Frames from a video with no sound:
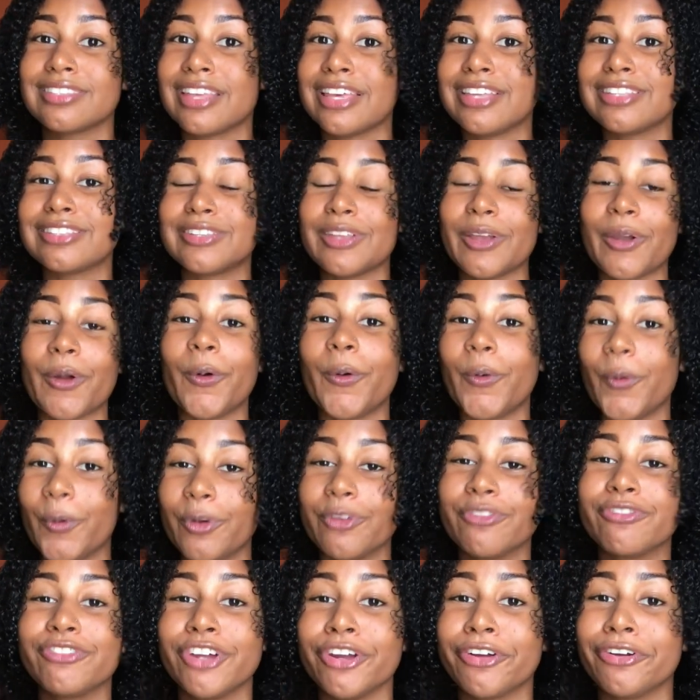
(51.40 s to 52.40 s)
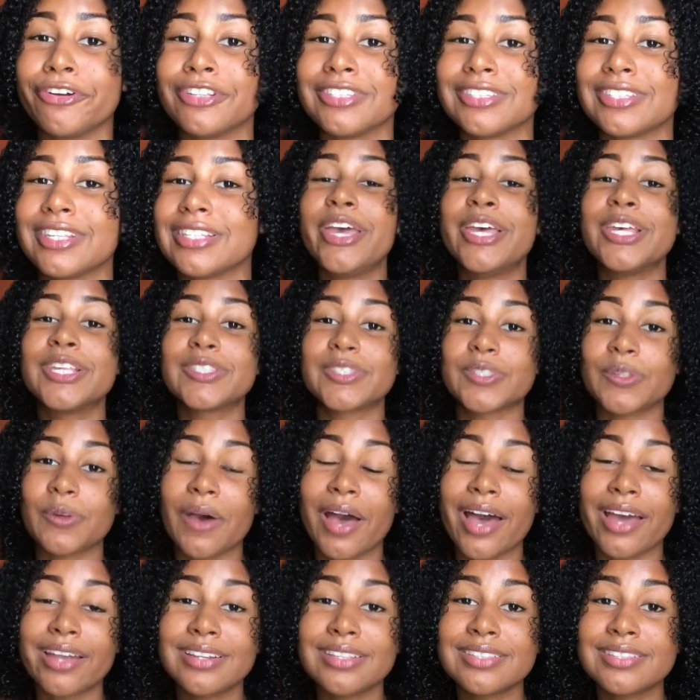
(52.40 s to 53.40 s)
is their own fragrances. So
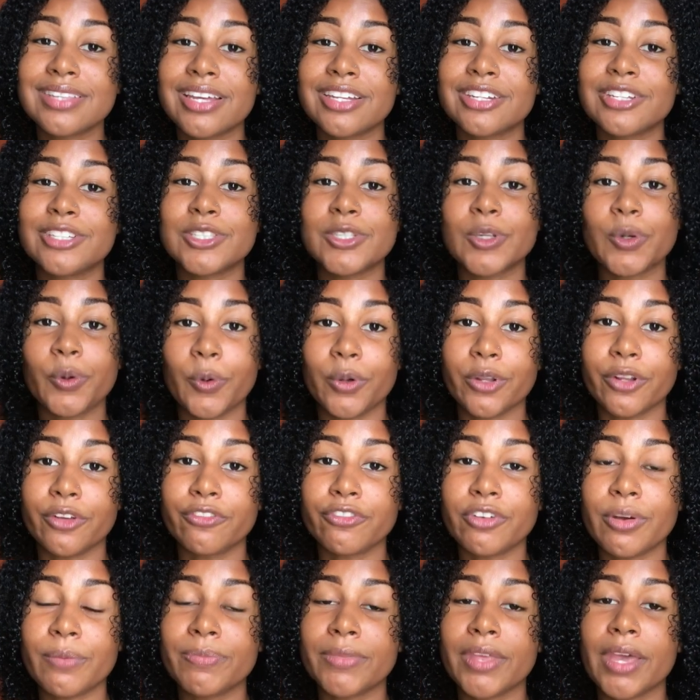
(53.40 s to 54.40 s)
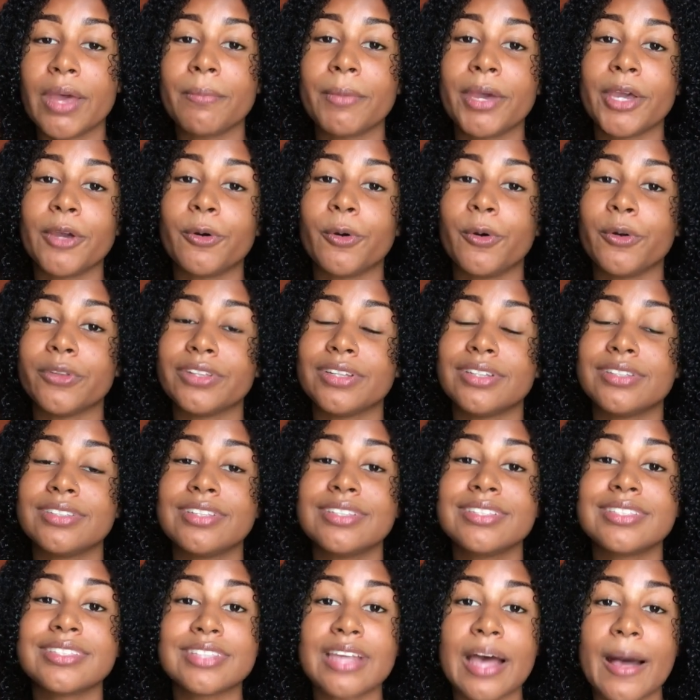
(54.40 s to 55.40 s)
I decided to order from them. I ordered
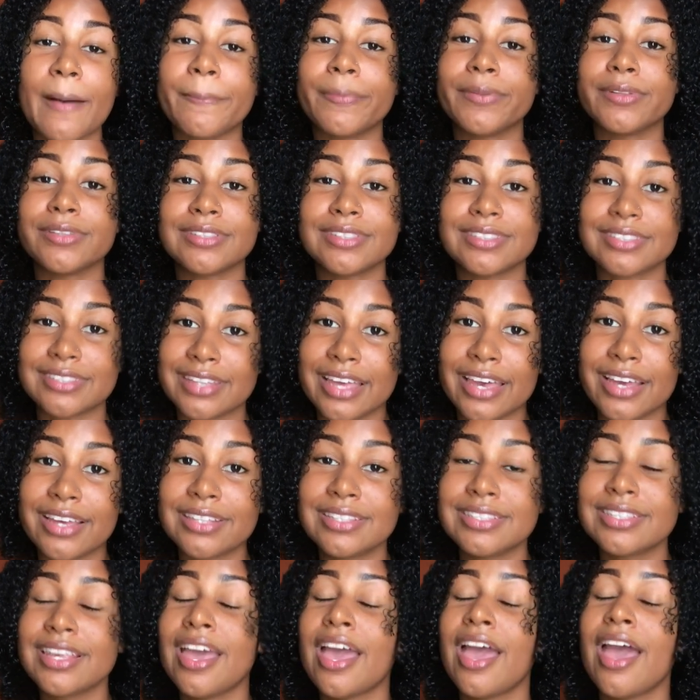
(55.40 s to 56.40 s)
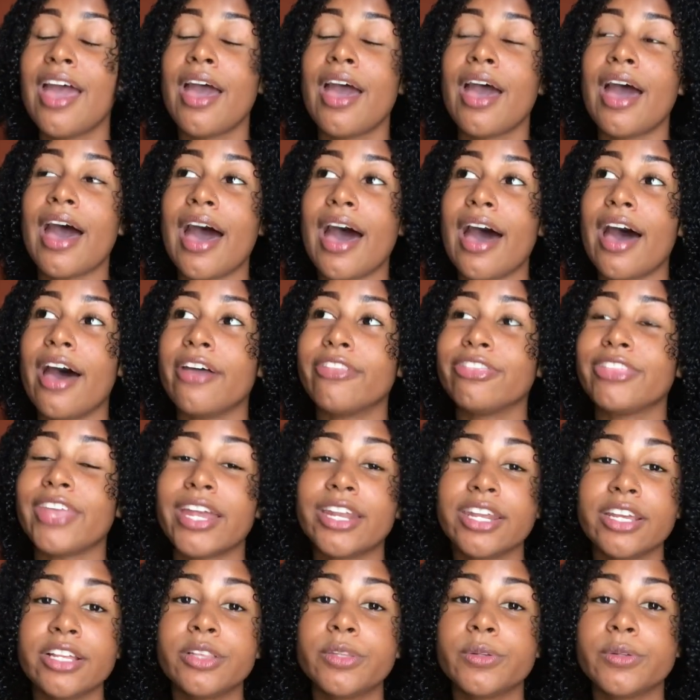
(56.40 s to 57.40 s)
the sample set. And
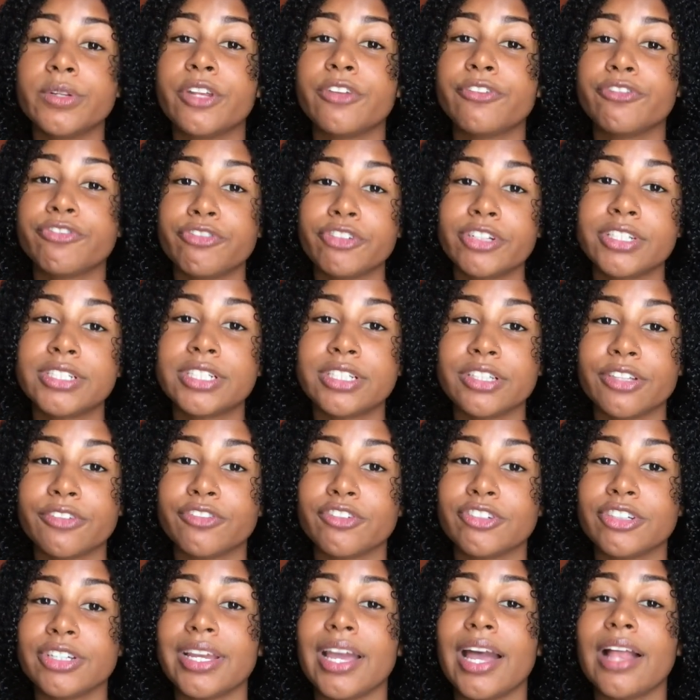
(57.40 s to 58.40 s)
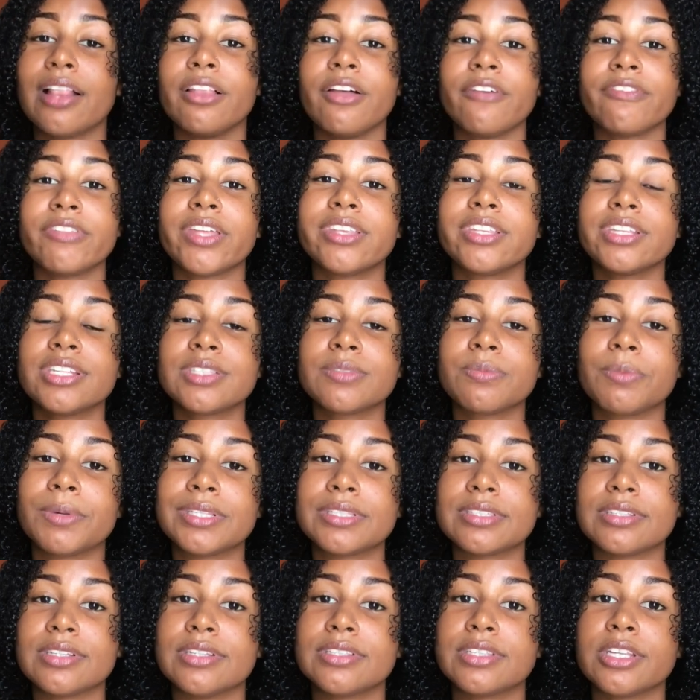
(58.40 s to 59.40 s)
that included free delivery. I love that this
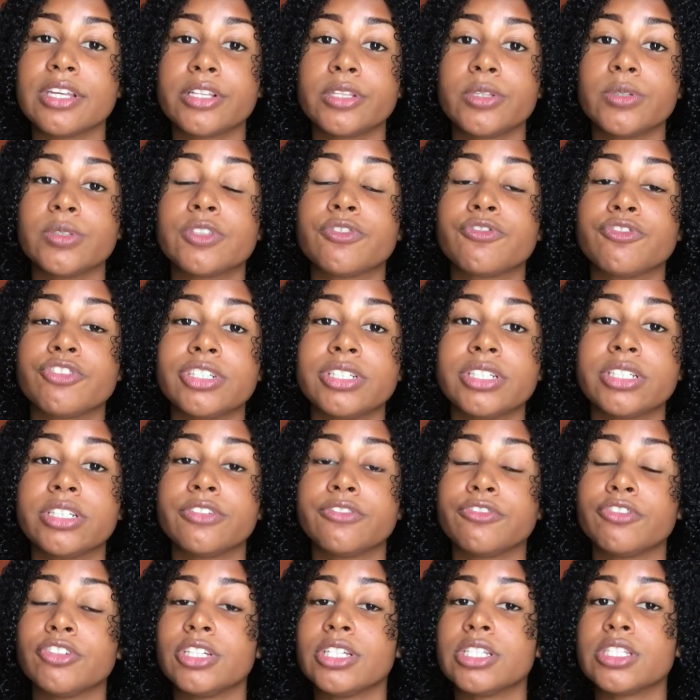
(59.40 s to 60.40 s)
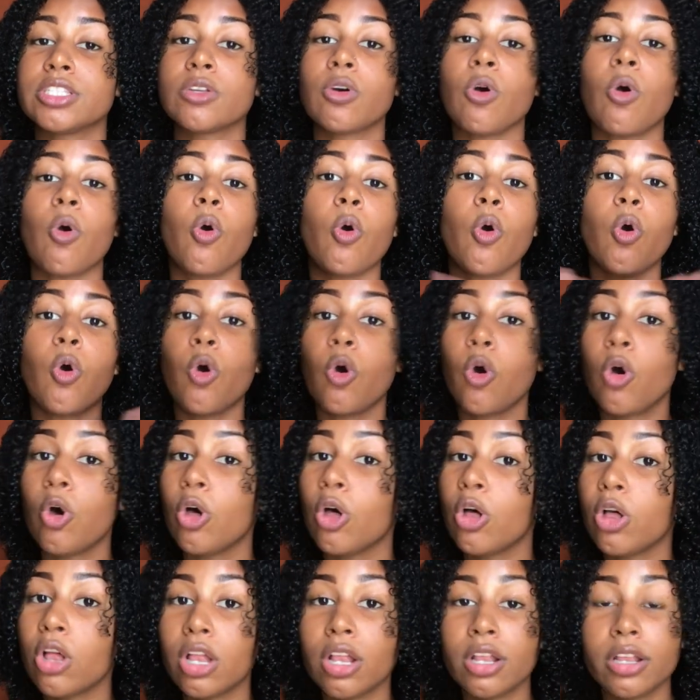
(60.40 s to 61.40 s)
business includes free delivery to
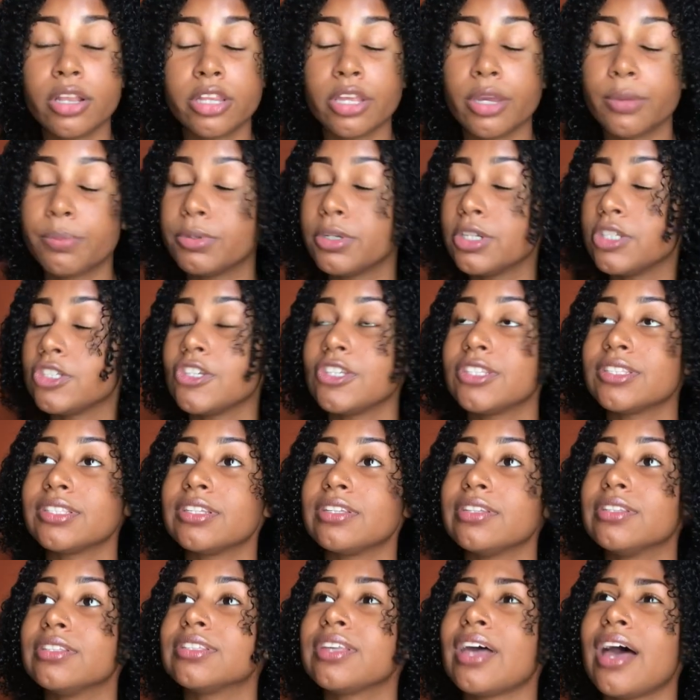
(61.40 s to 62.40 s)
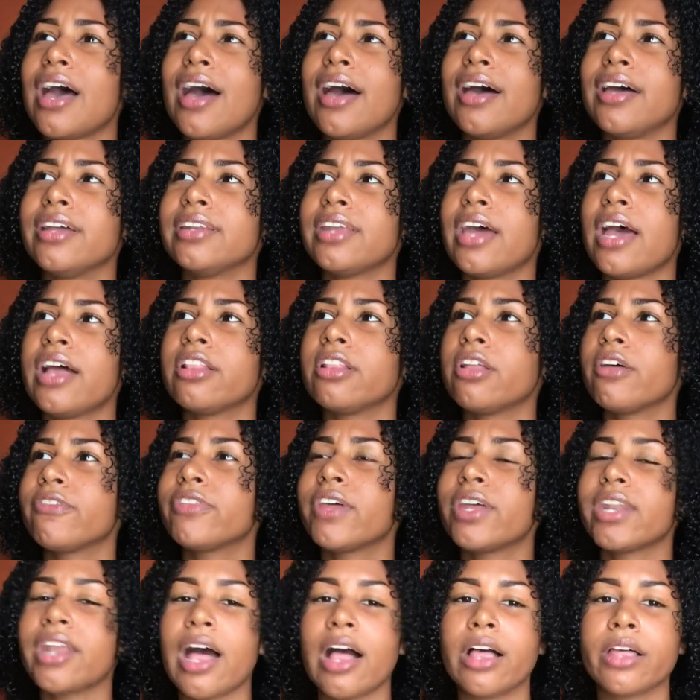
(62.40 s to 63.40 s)
all their purchases. And I love
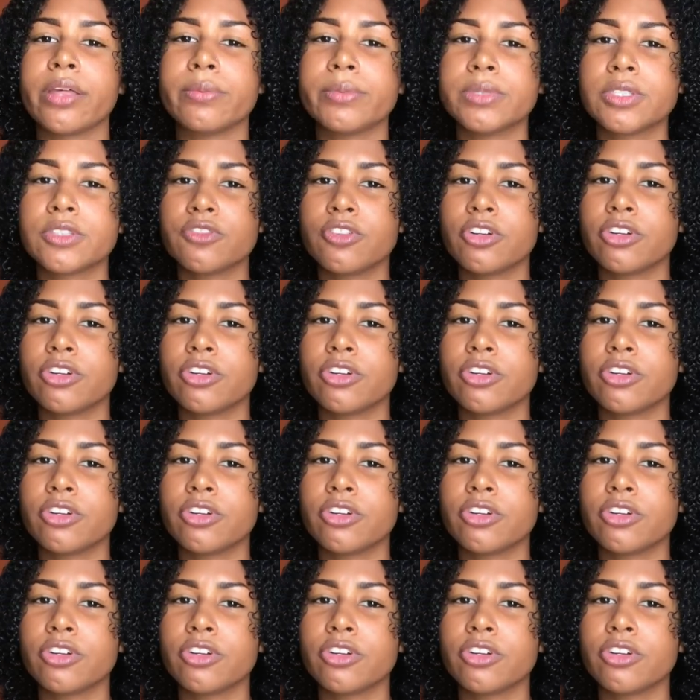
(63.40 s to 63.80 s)
that Alchemist